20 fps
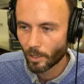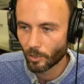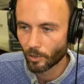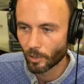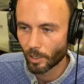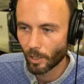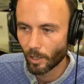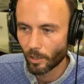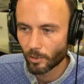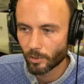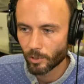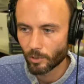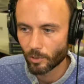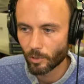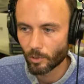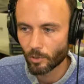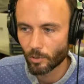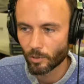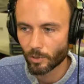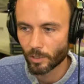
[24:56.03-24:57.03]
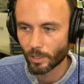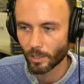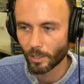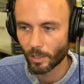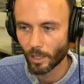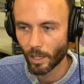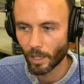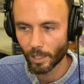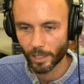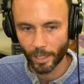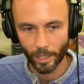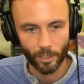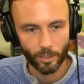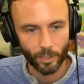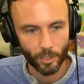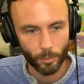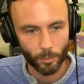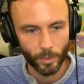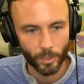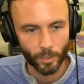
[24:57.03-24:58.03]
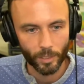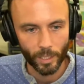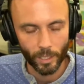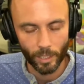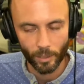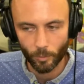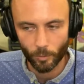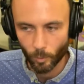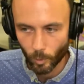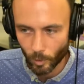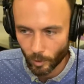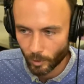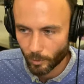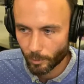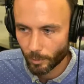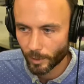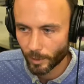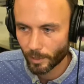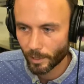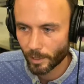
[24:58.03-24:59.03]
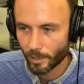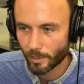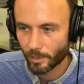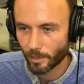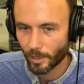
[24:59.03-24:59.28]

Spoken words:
You can also use character building and world building.